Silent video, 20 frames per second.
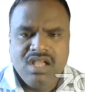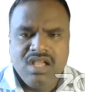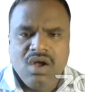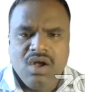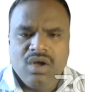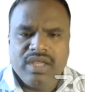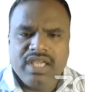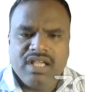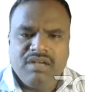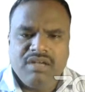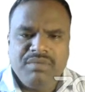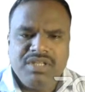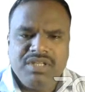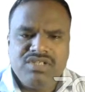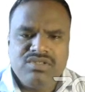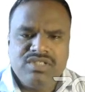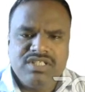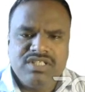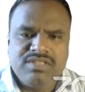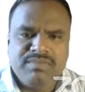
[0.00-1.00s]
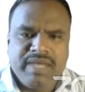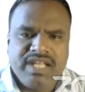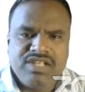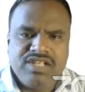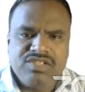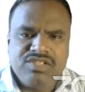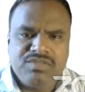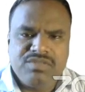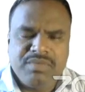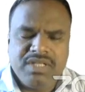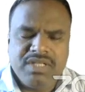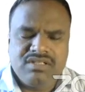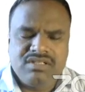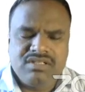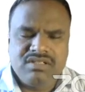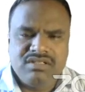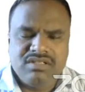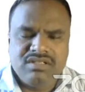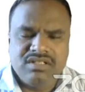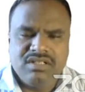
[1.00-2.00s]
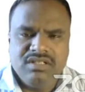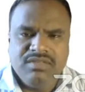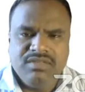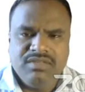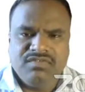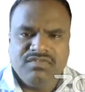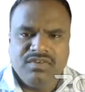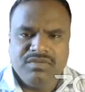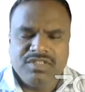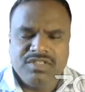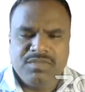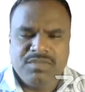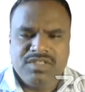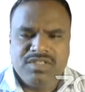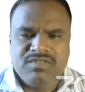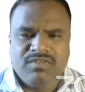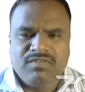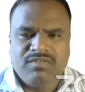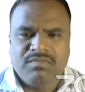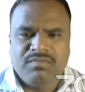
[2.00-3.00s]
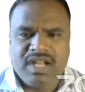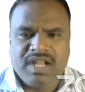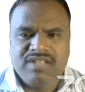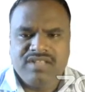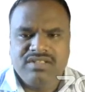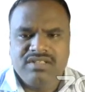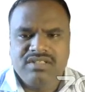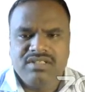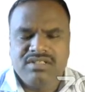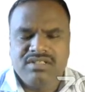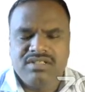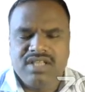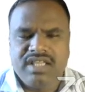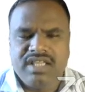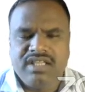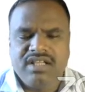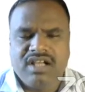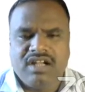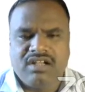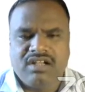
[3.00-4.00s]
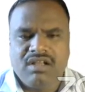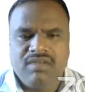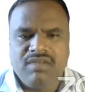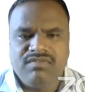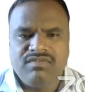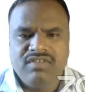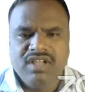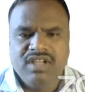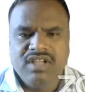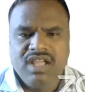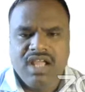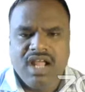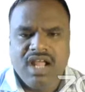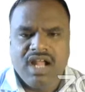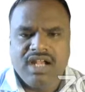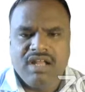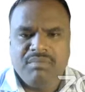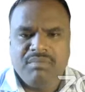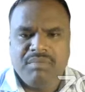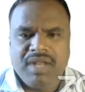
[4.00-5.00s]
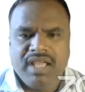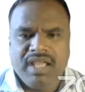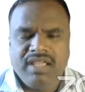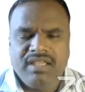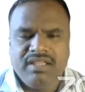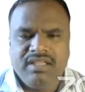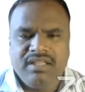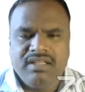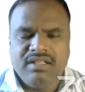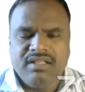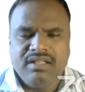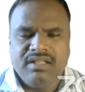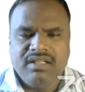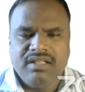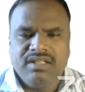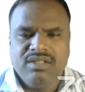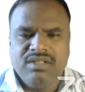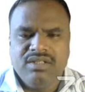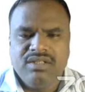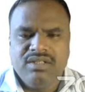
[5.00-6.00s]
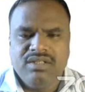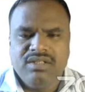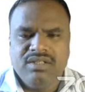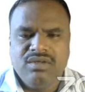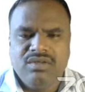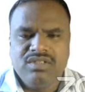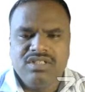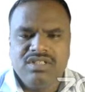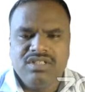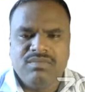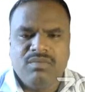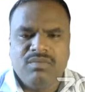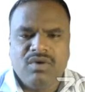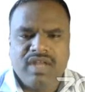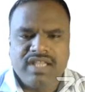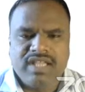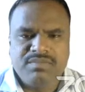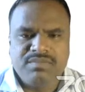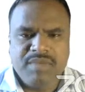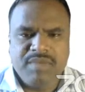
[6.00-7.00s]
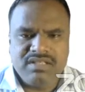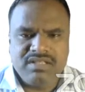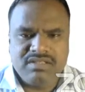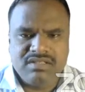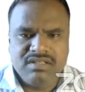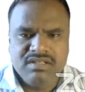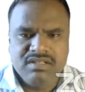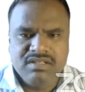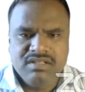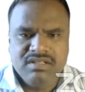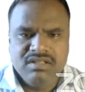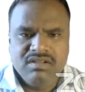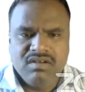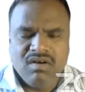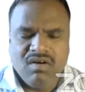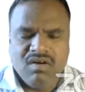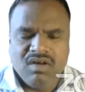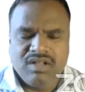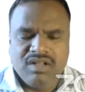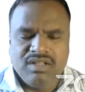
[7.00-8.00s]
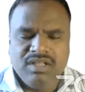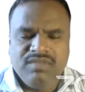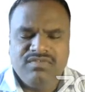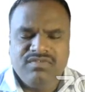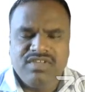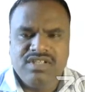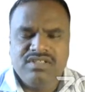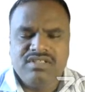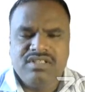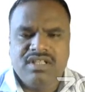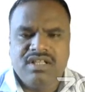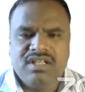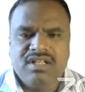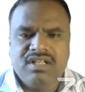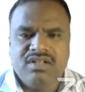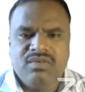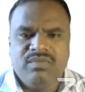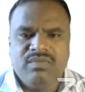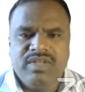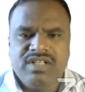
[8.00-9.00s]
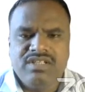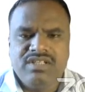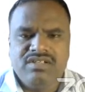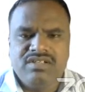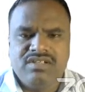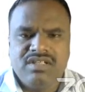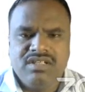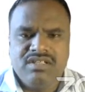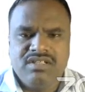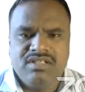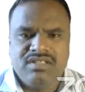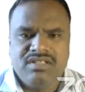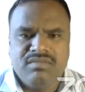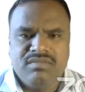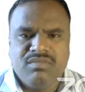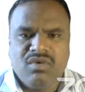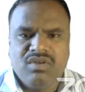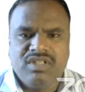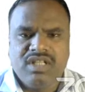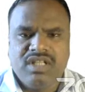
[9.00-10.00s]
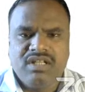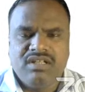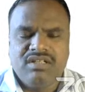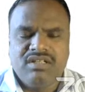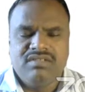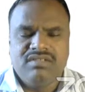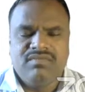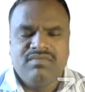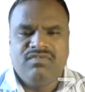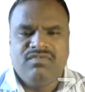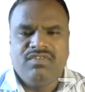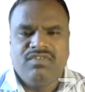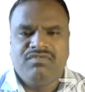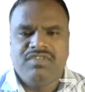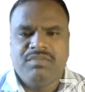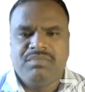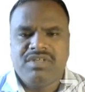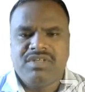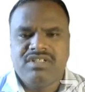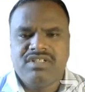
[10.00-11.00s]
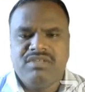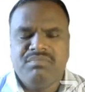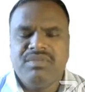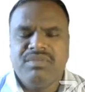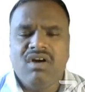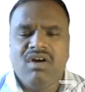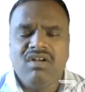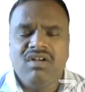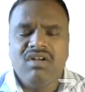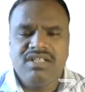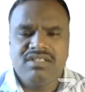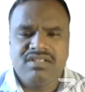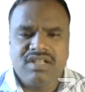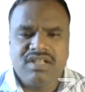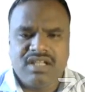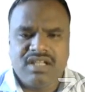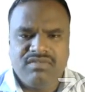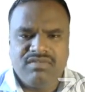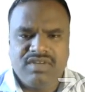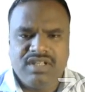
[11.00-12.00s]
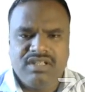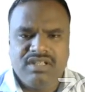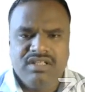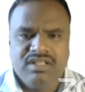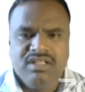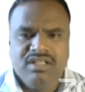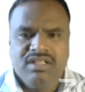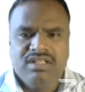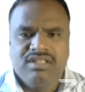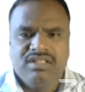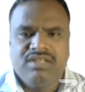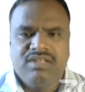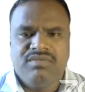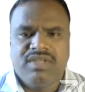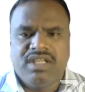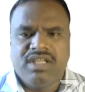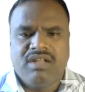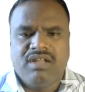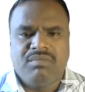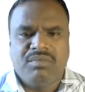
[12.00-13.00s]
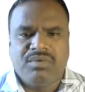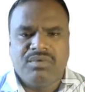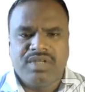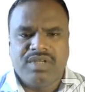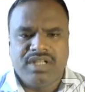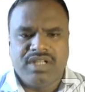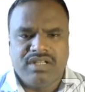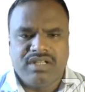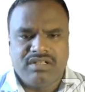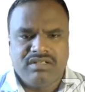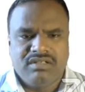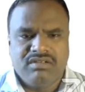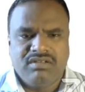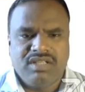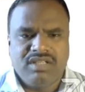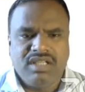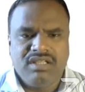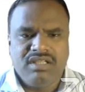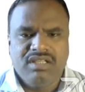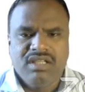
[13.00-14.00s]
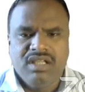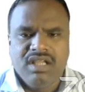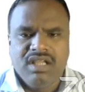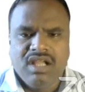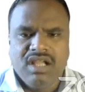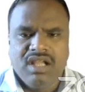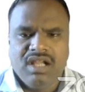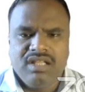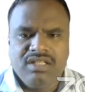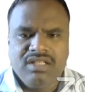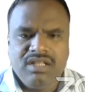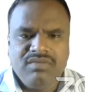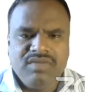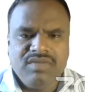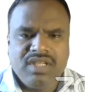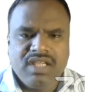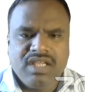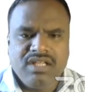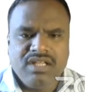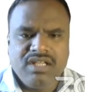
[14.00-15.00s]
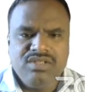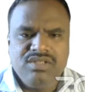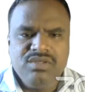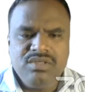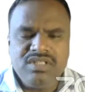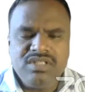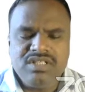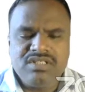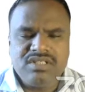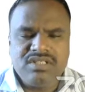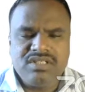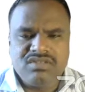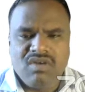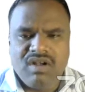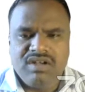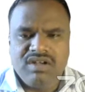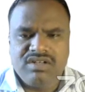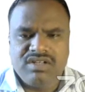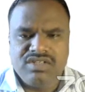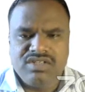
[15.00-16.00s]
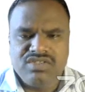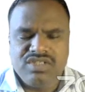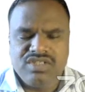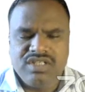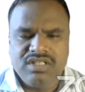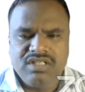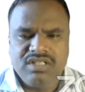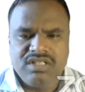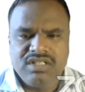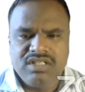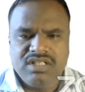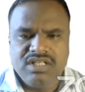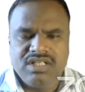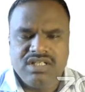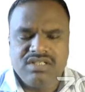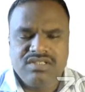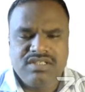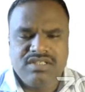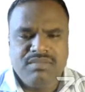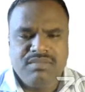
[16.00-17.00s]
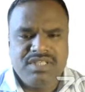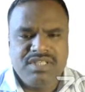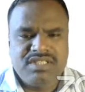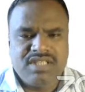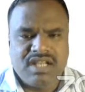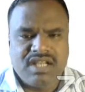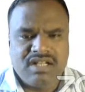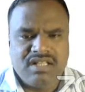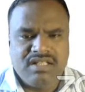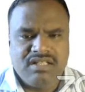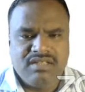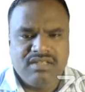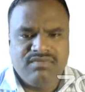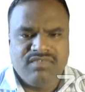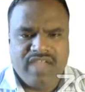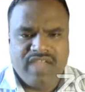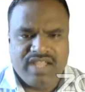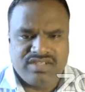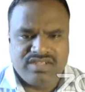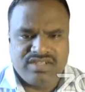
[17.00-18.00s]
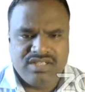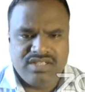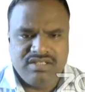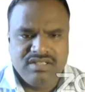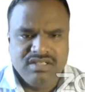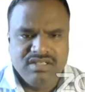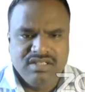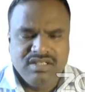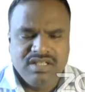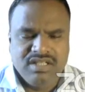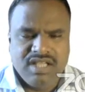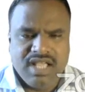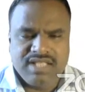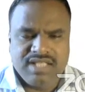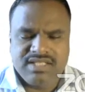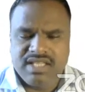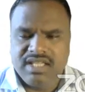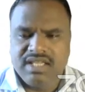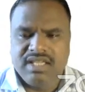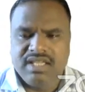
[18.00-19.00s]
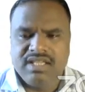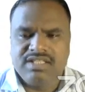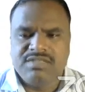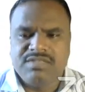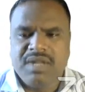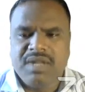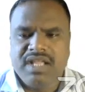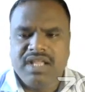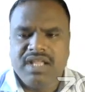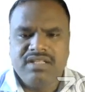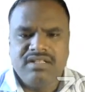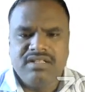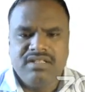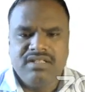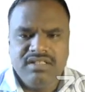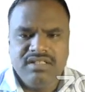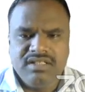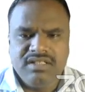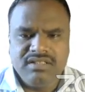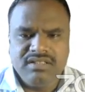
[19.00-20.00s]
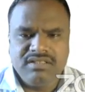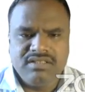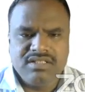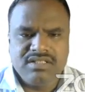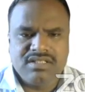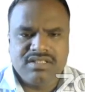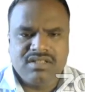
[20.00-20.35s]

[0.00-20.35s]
Okay, coming to this management, if our specific branches is dying, cut off and apply this Bordeaux paste, or if this wilted tree is more than 50% beyond its recovery, then we can uproot it. Okay, and then we can do this soil drenching in a semicircle fashion. As I explained earlier, this